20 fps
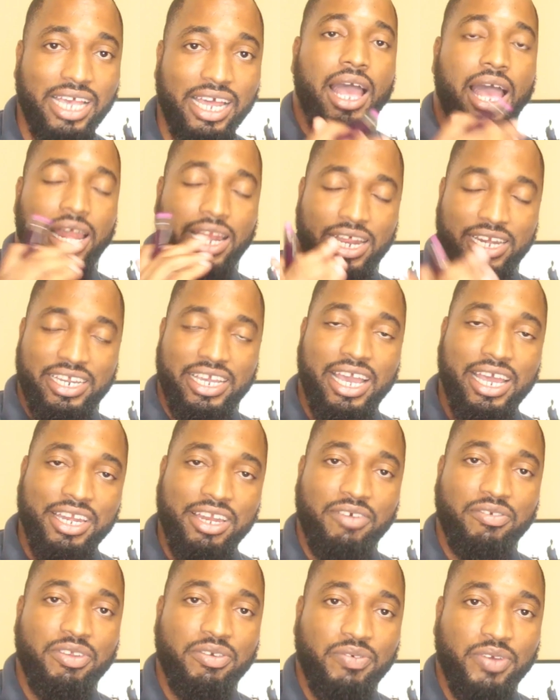and at the end
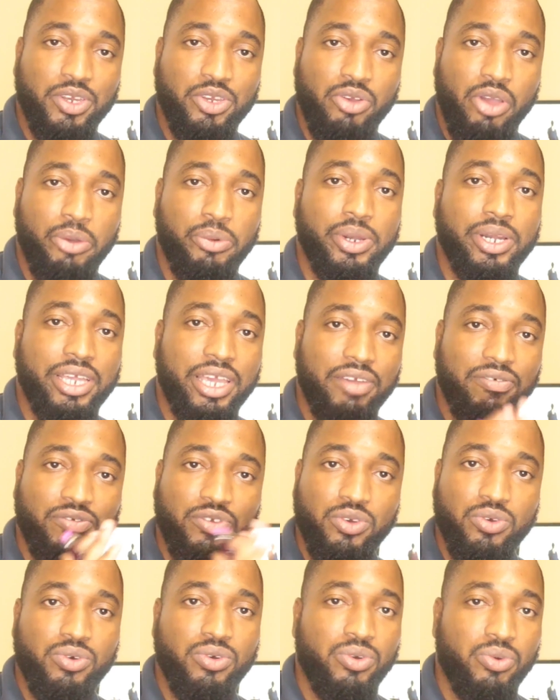of the video I will give
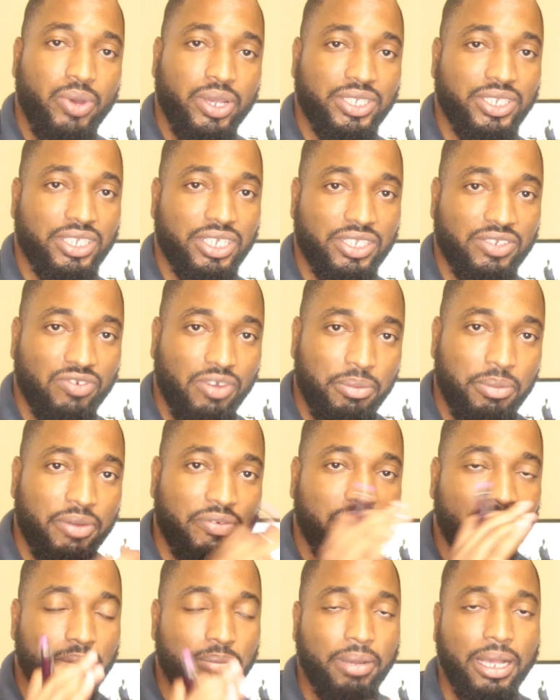you questions from
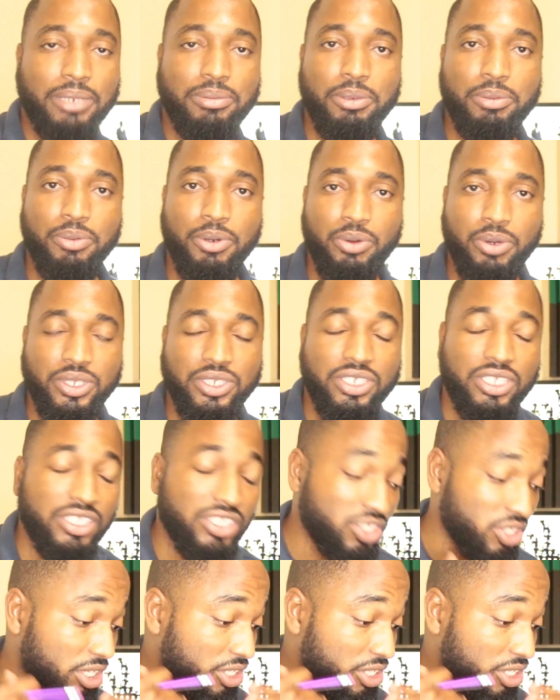different past paper questions,